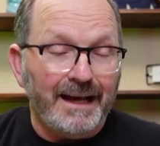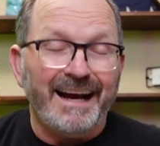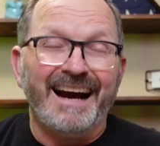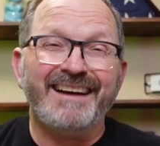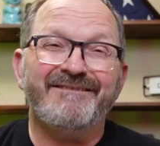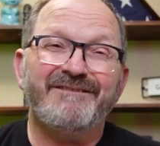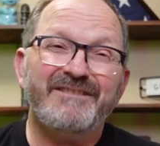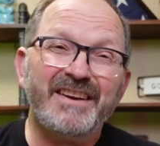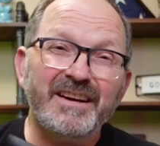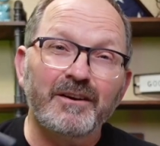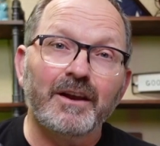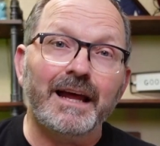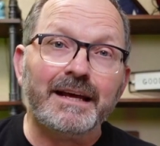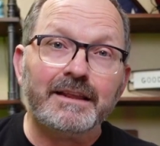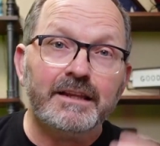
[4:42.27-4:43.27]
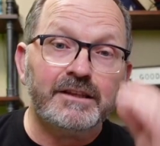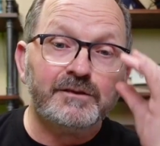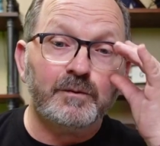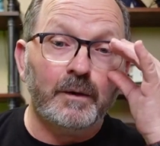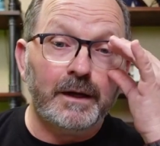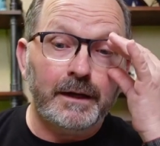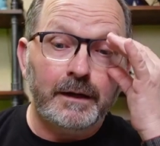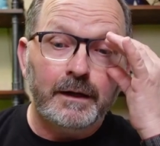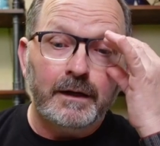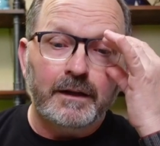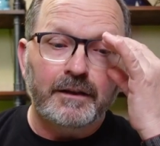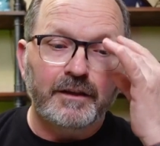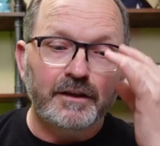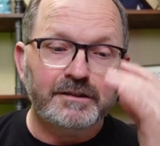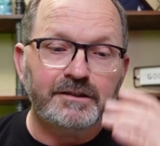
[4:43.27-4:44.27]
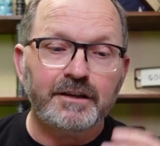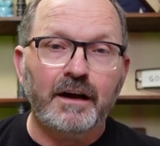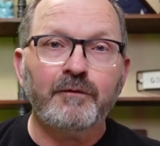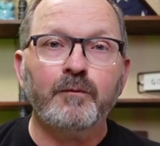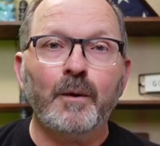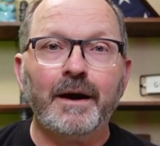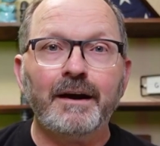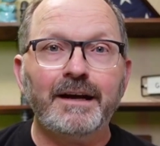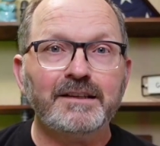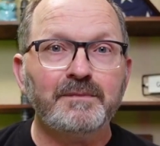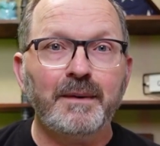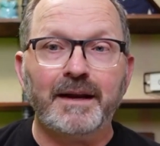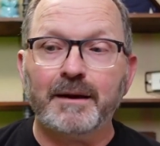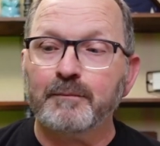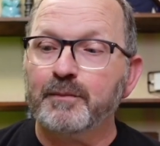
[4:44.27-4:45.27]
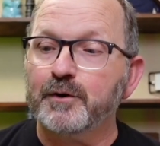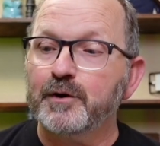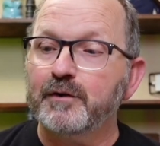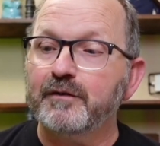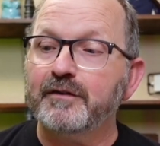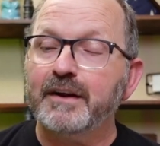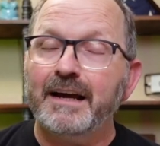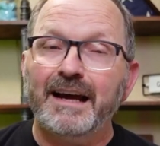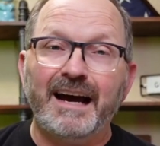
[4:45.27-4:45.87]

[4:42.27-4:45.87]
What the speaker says: I feel like this one, the software has been improved.